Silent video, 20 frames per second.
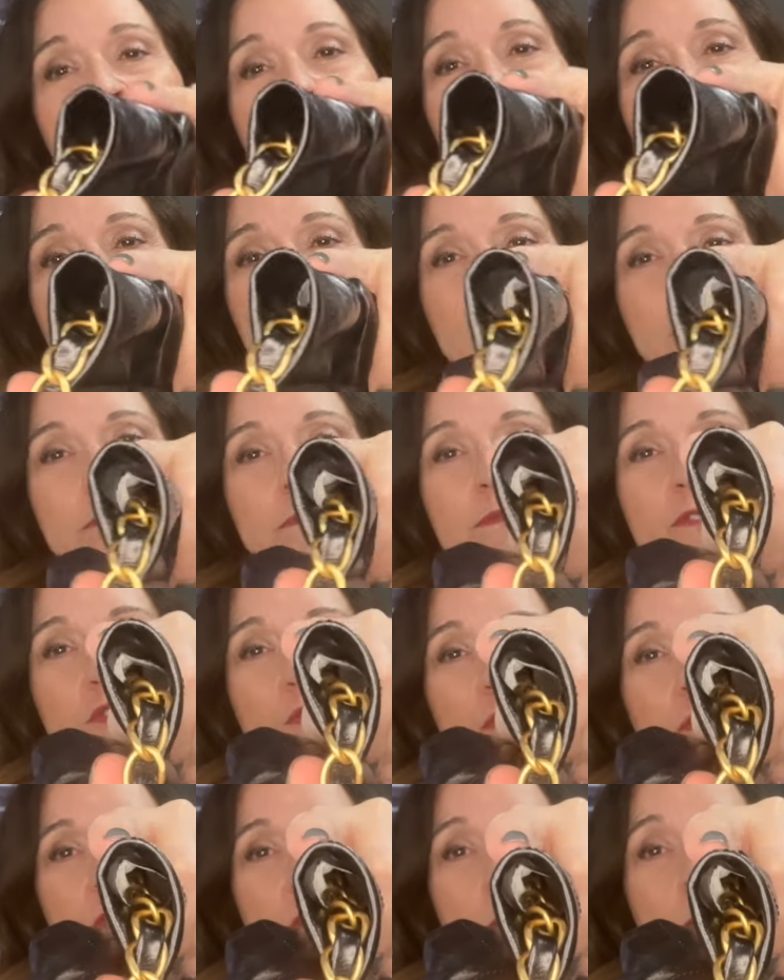um,
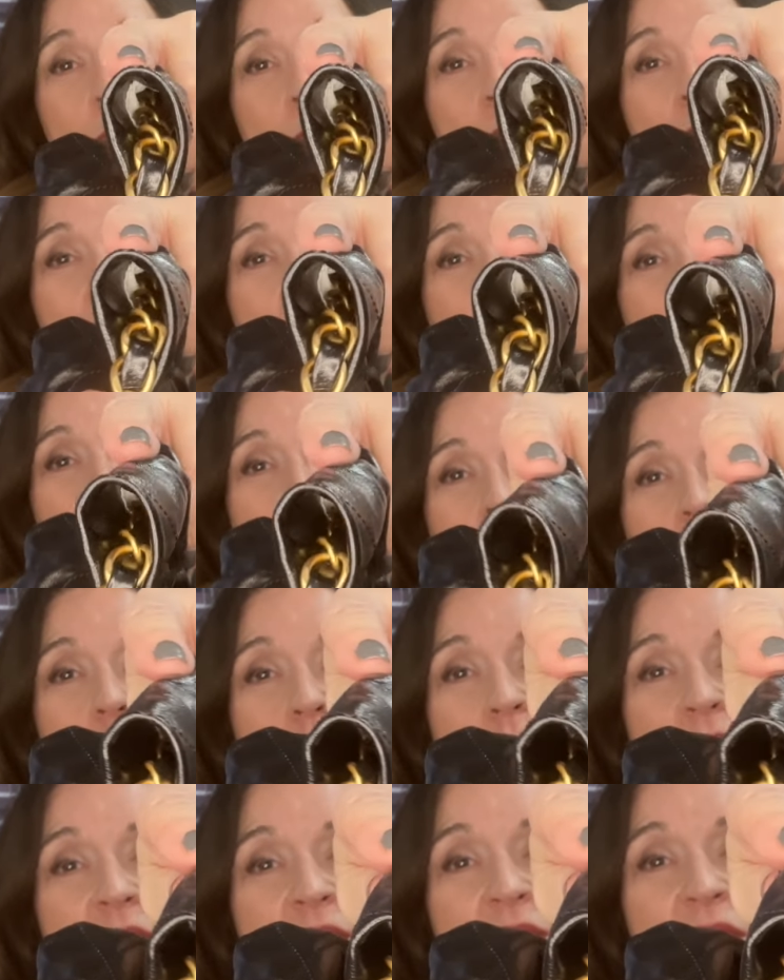sort of up
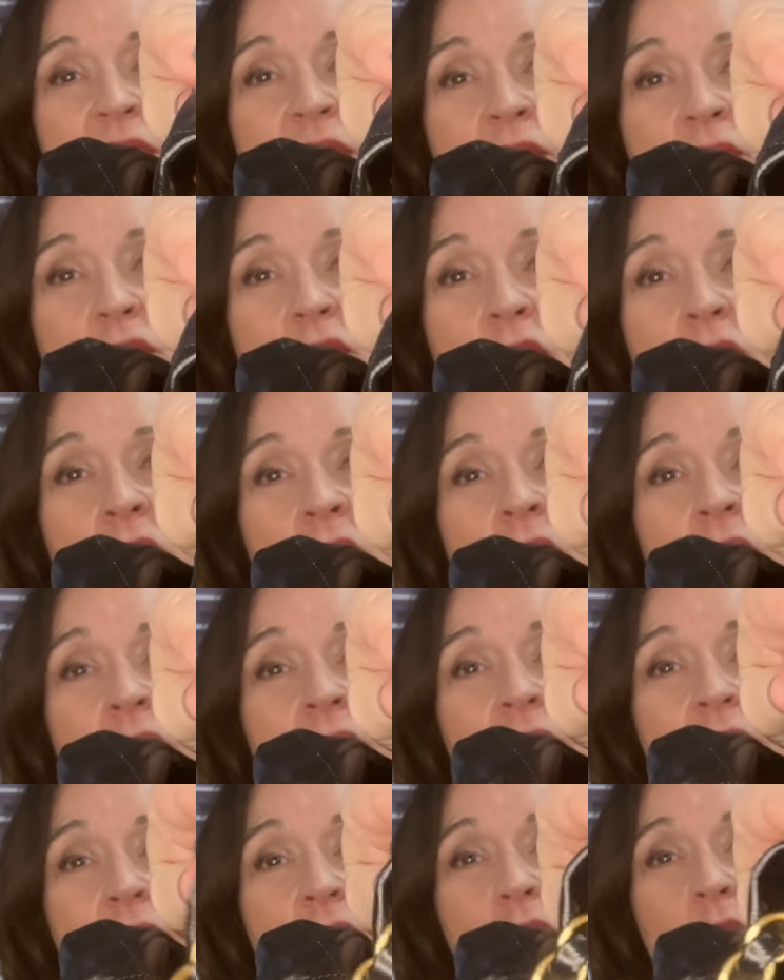close here.
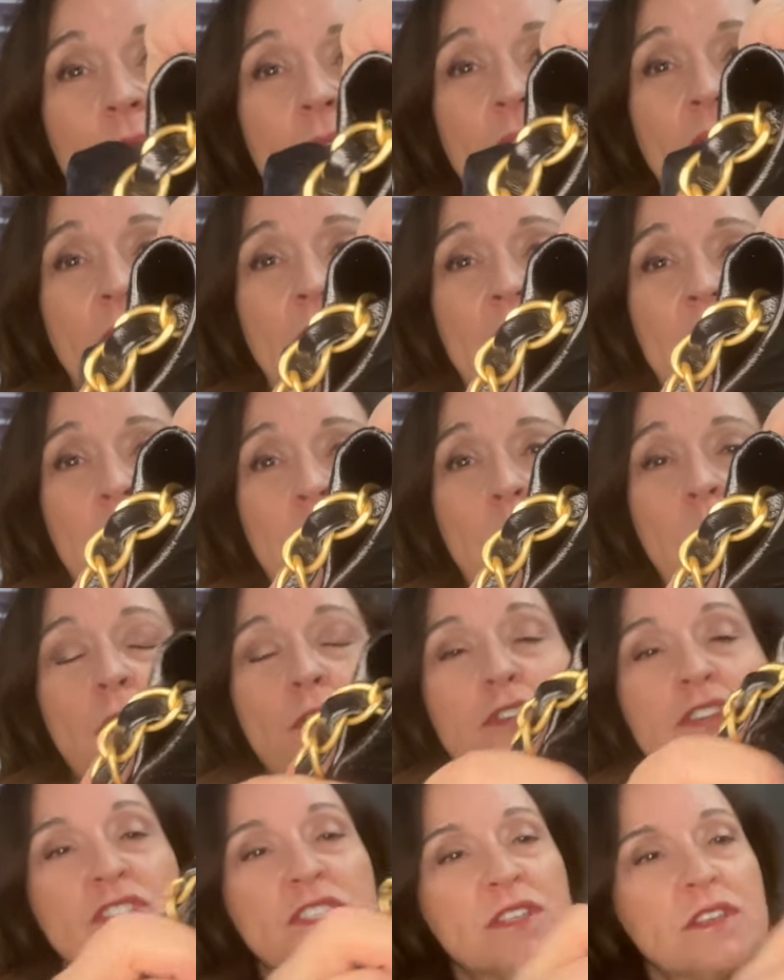You know, I
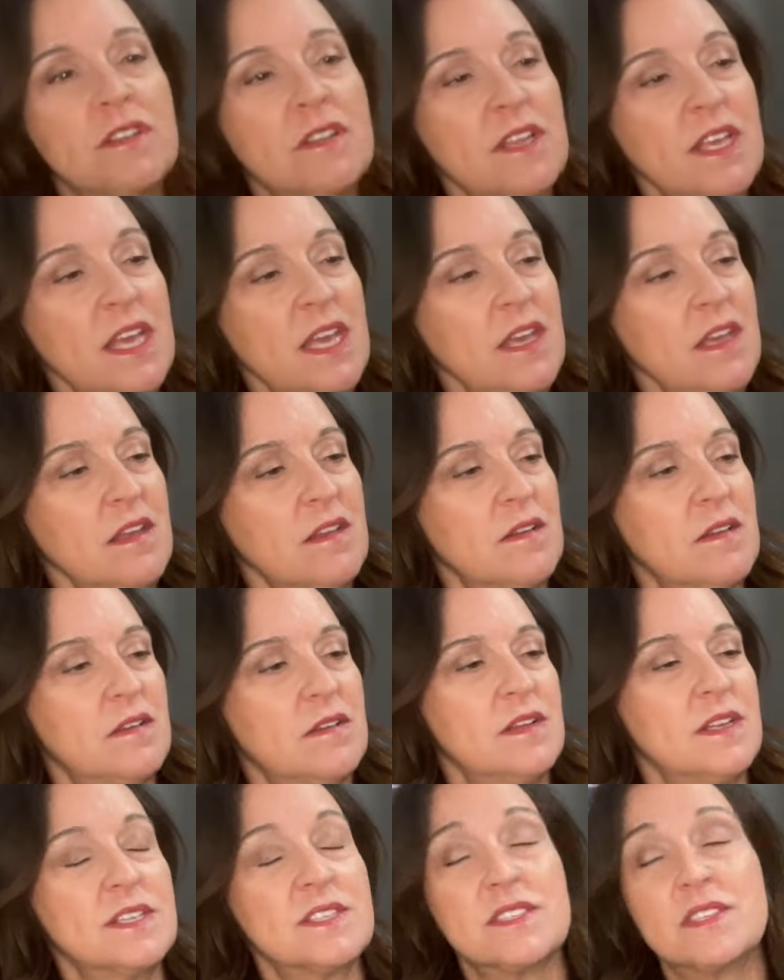personally,
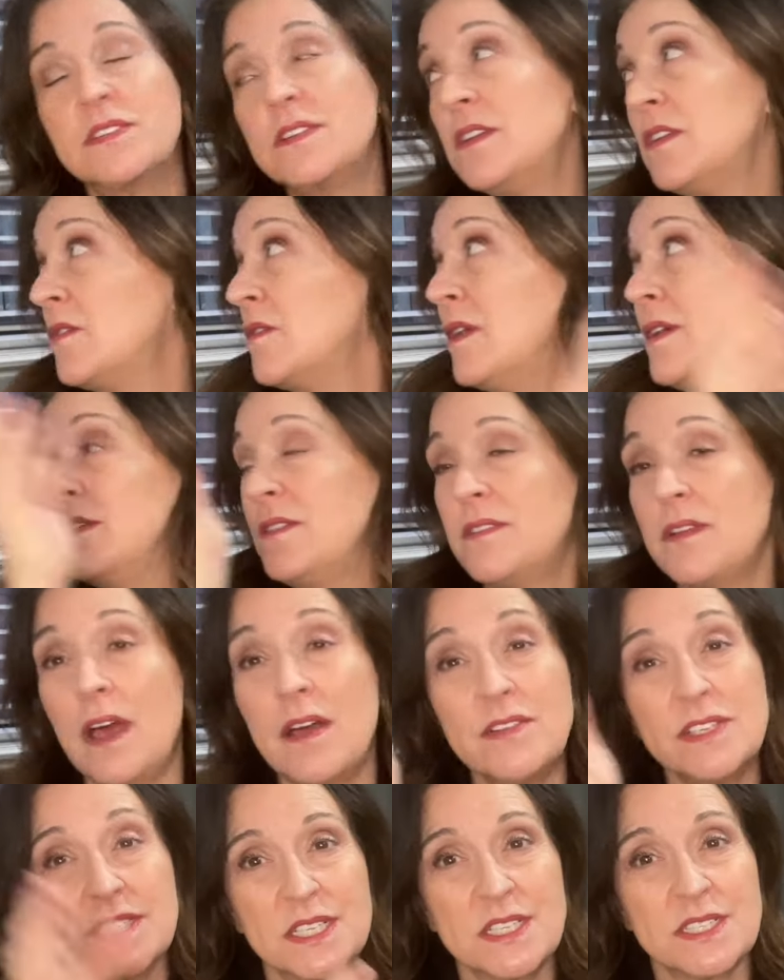it's, you know, it,
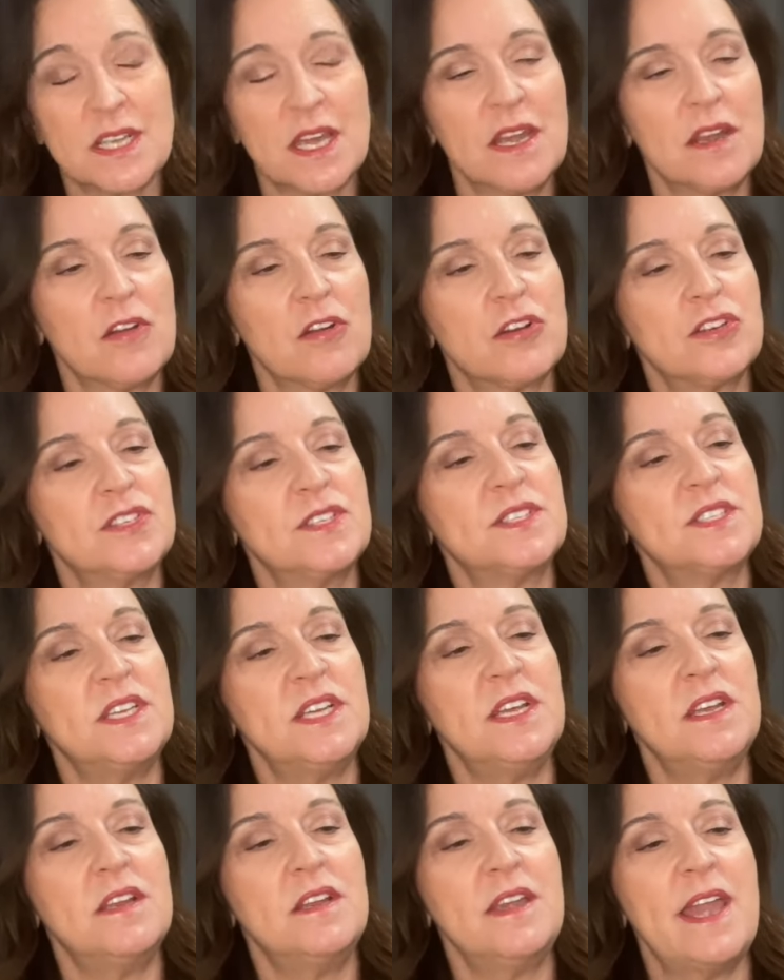obviously it's kind of hard to
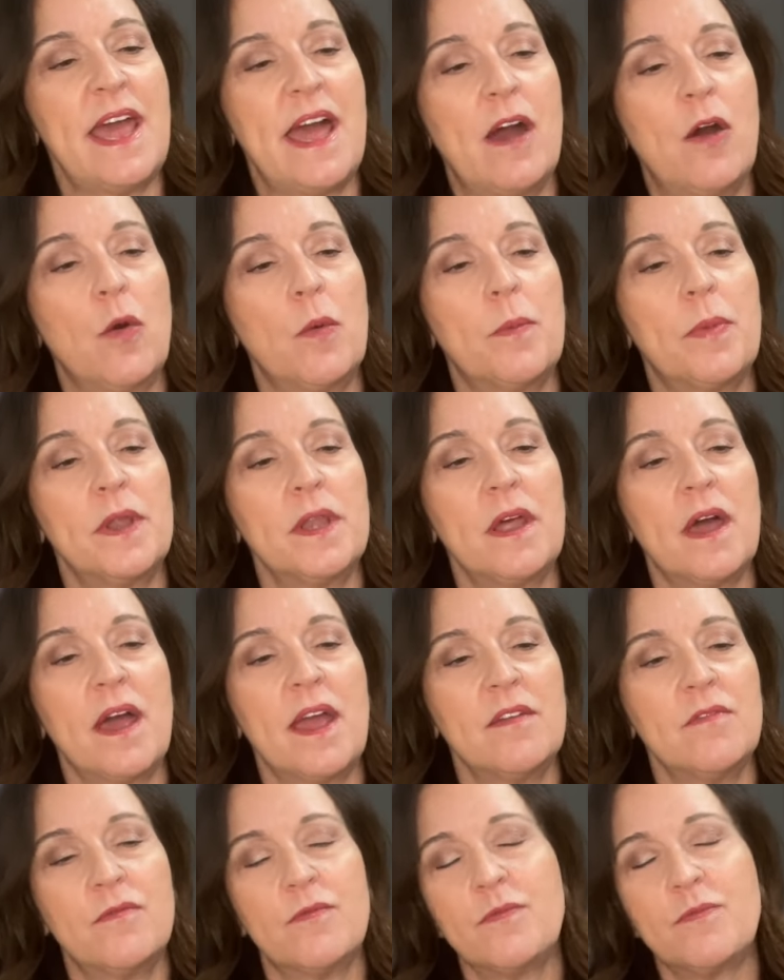see now, but
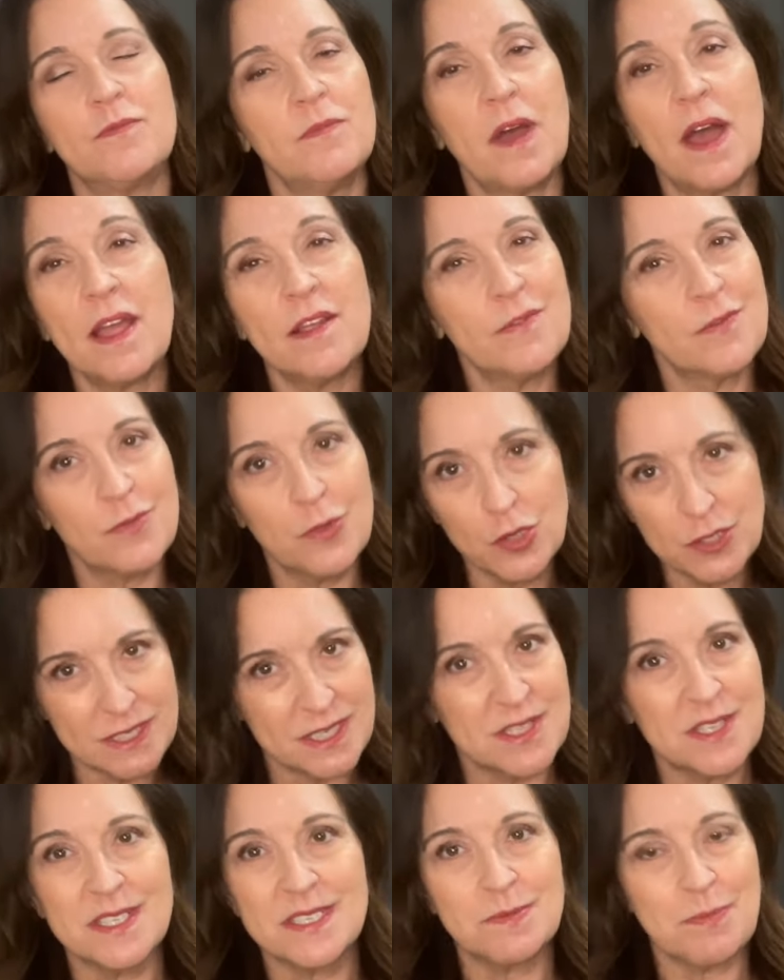I've, I've looked at this